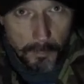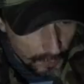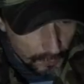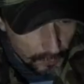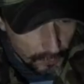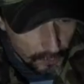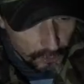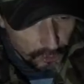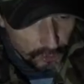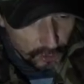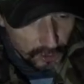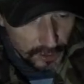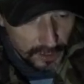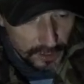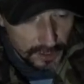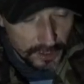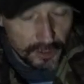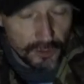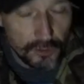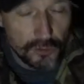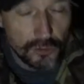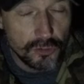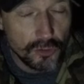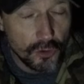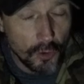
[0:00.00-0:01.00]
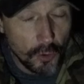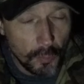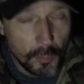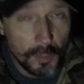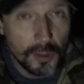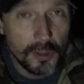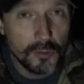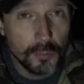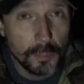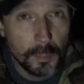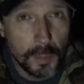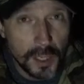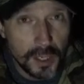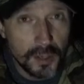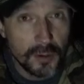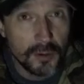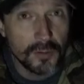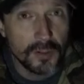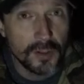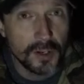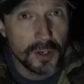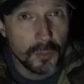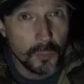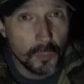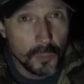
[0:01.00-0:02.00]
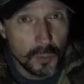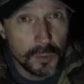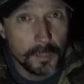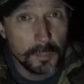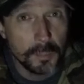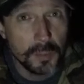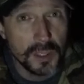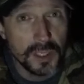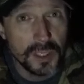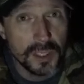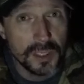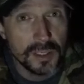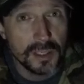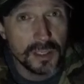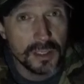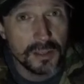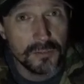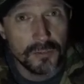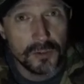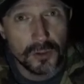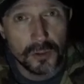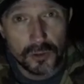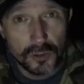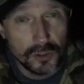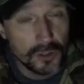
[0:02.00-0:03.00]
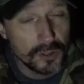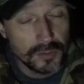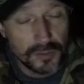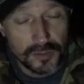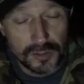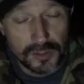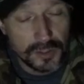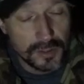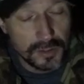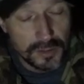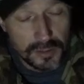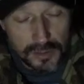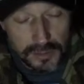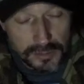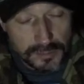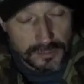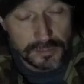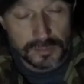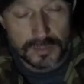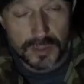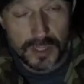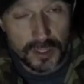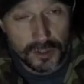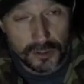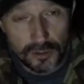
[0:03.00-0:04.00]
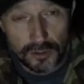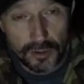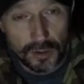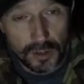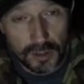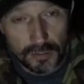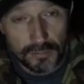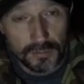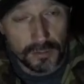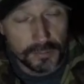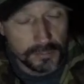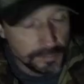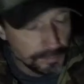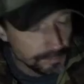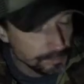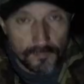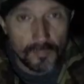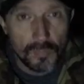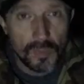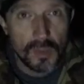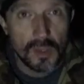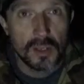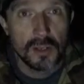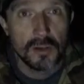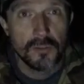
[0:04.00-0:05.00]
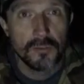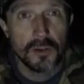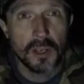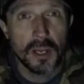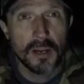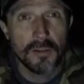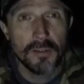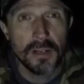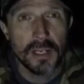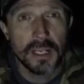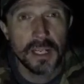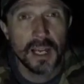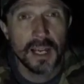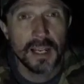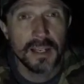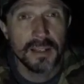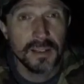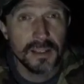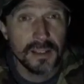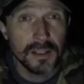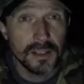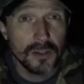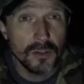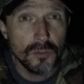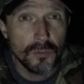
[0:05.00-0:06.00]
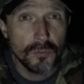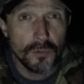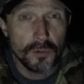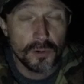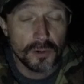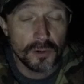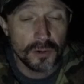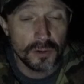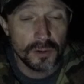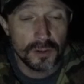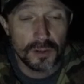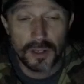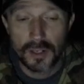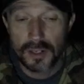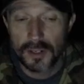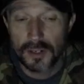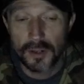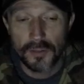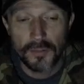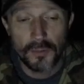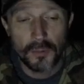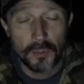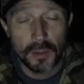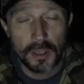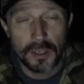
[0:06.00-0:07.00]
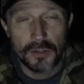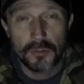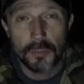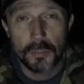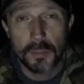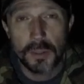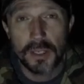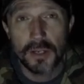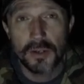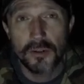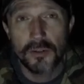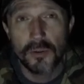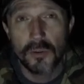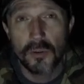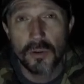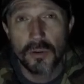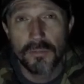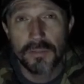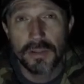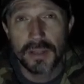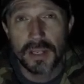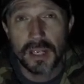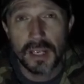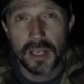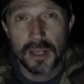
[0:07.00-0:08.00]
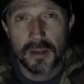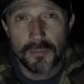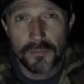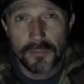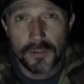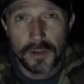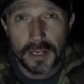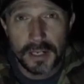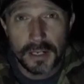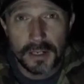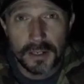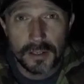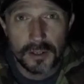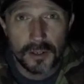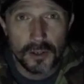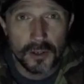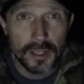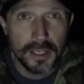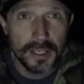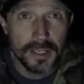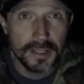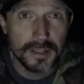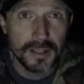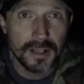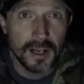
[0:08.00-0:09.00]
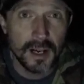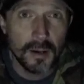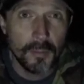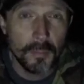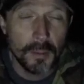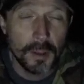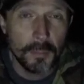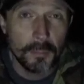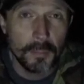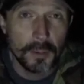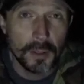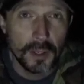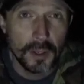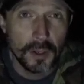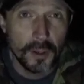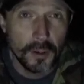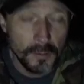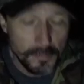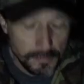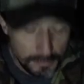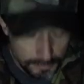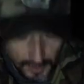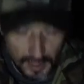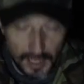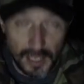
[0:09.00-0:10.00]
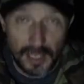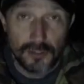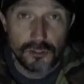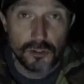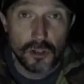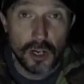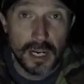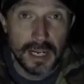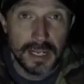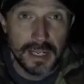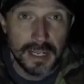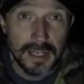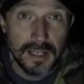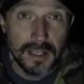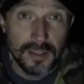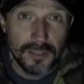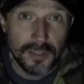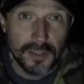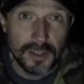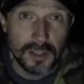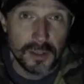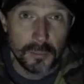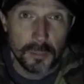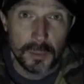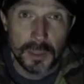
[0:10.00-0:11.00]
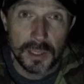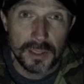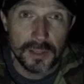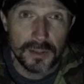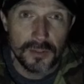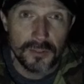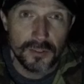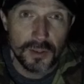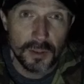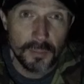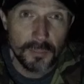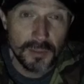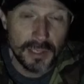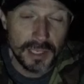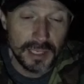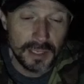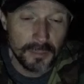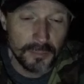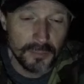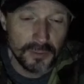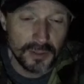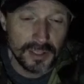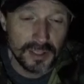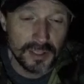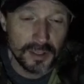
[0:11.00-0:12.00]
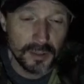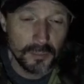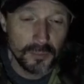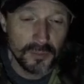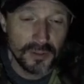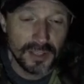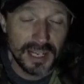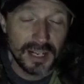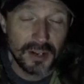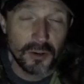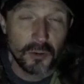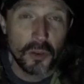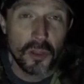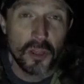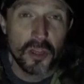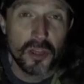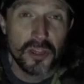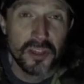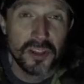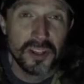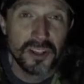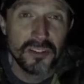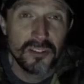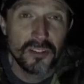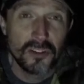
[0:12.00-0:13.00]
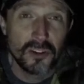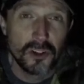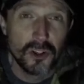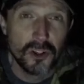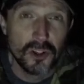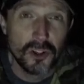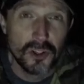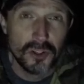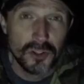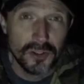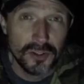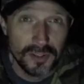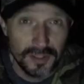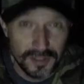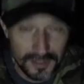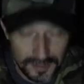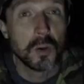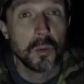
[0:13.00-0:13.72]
The chicken is so much better than it would be if you cooked it in your oven. If you have any ideas for another recipe to do over the campfire, go ahead and comment below. I'll try anything because sometimes it comes out this good.